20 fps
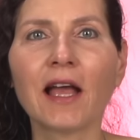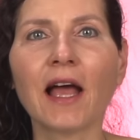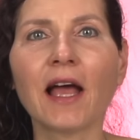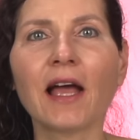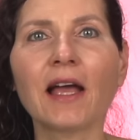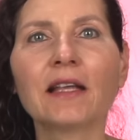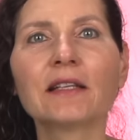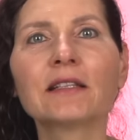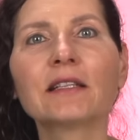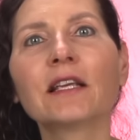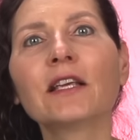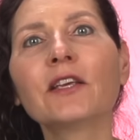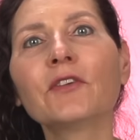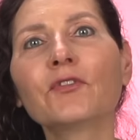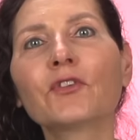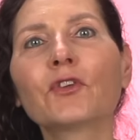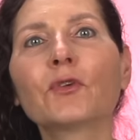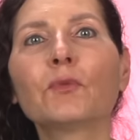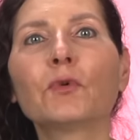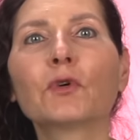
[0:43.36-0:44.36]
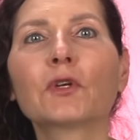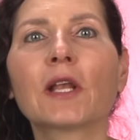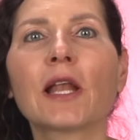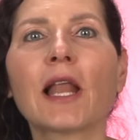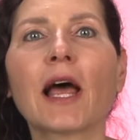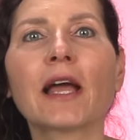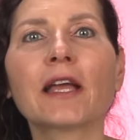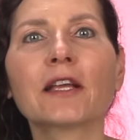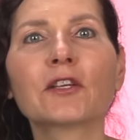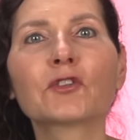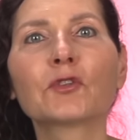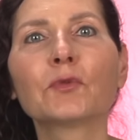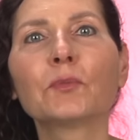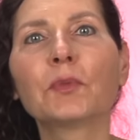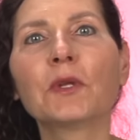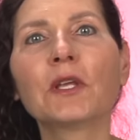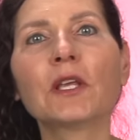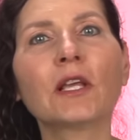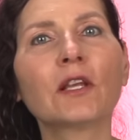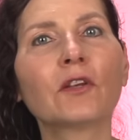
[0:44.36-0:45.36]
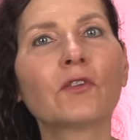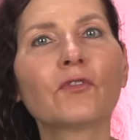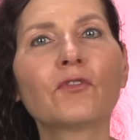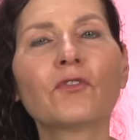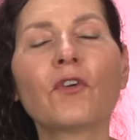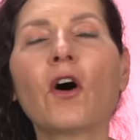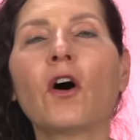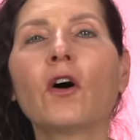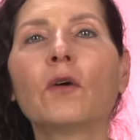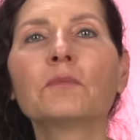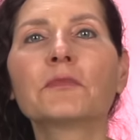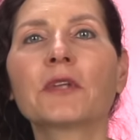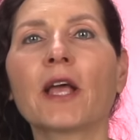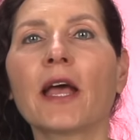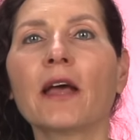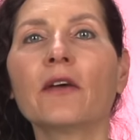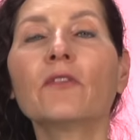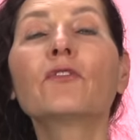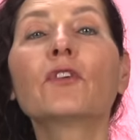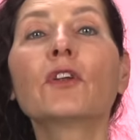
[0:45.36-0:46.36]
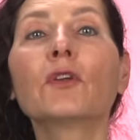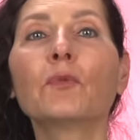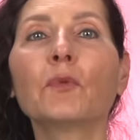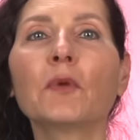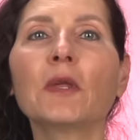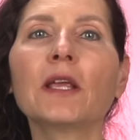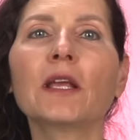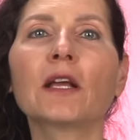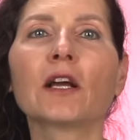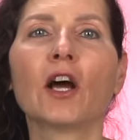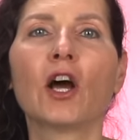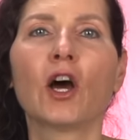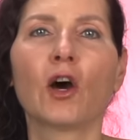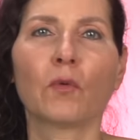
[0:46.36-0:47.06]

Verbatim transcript: And if you would like to be informed every week